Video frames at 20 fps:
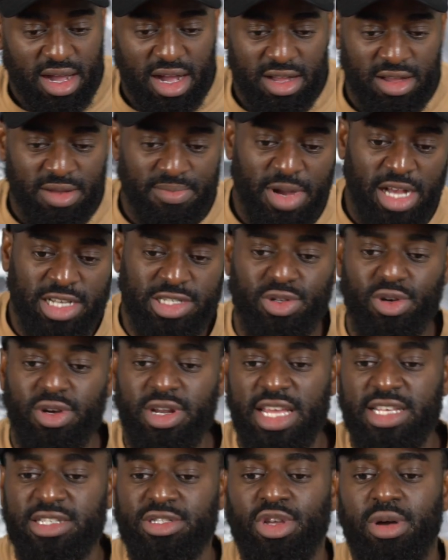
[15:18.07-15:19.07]
Um, I saw
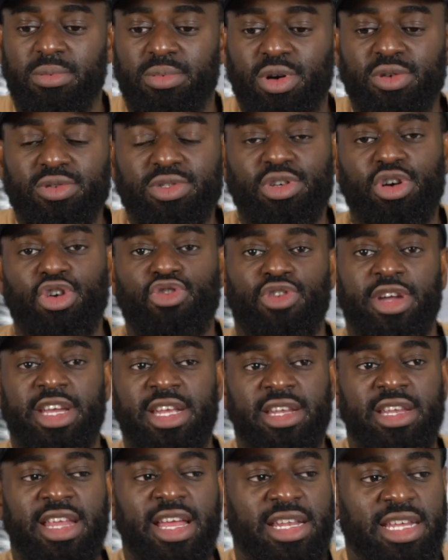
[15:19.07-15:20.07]
that he's top goal scorer
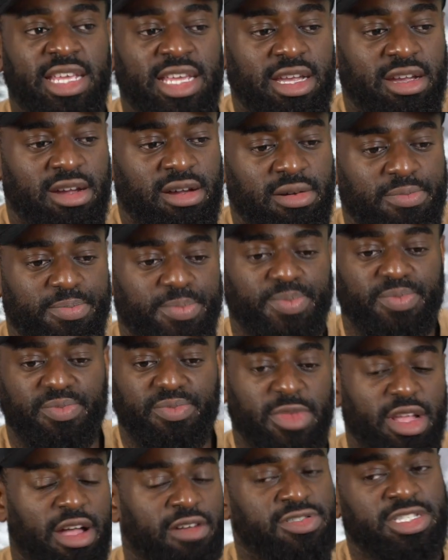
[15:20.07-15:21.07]
in La Liga.
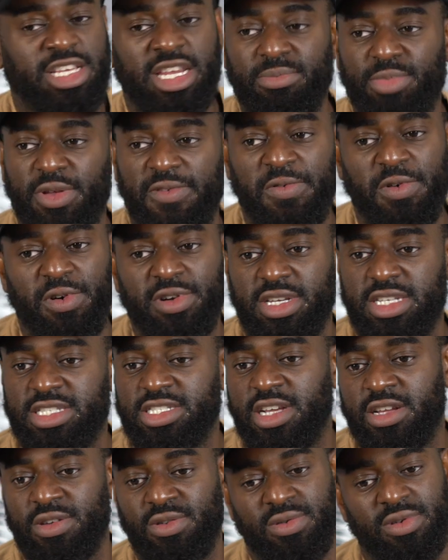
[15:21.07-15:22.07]
I've said it before on this
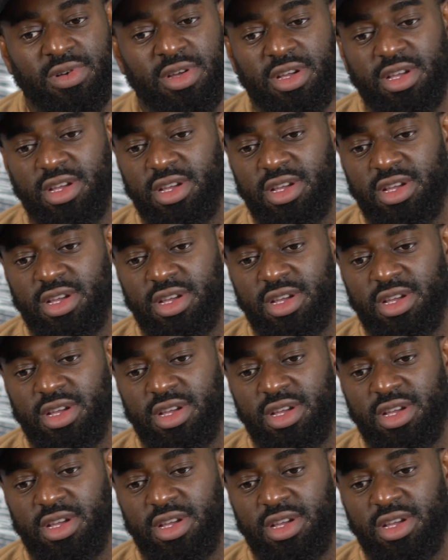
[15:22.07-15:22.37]
channel.